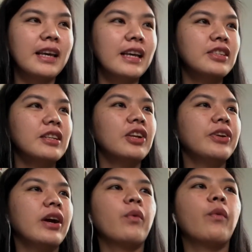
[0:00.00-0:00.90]
Angela
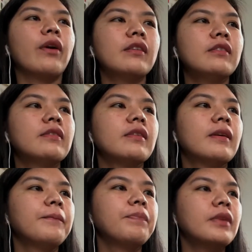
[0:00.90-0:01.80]
Duckworth,
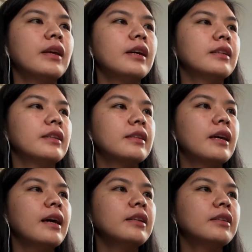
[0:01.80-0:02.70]

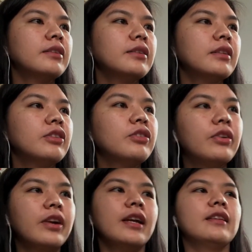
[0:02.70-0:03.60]
titled
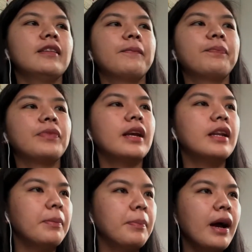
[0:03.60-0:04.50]
GRIT,
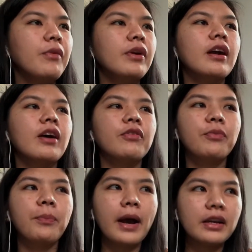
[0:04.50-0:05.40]
The Power of
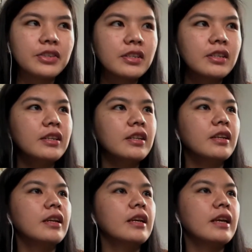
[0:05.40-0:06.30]
Passion
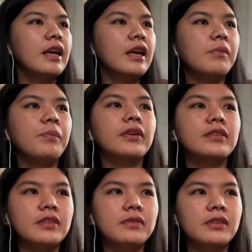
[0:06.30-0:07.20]
and
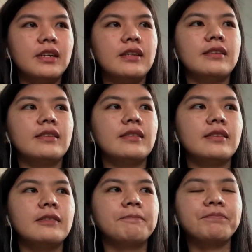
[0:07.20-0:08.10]

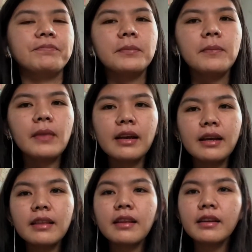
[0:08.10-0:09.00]
Perseverance.
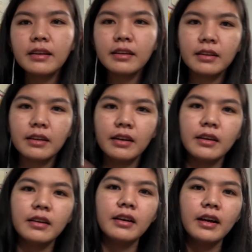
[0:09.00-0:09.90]
And then
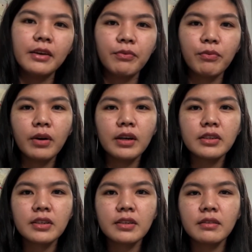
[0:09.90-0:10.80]
I've
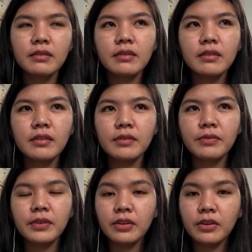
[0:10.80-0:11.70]
watched the
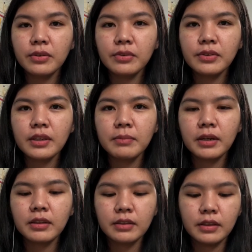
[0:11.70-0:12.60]
videos
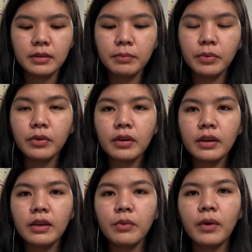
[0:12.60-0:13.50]
about the book
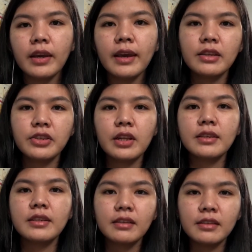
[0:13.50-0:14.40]
and why
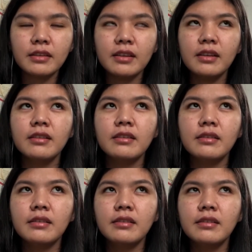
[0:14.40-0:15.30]
Angela started
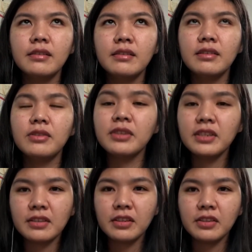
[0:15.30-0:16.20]
the
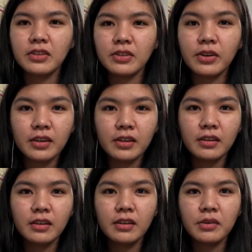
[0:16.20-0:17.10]
research or
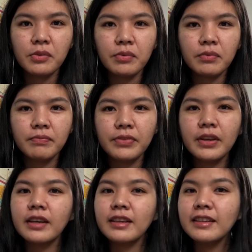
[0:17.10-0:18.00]

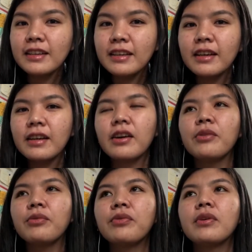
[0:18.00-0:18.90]
the idea
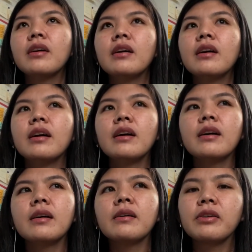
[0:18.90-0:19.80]
of
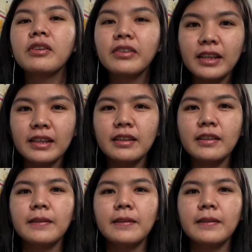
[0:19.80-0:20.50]
GRIT.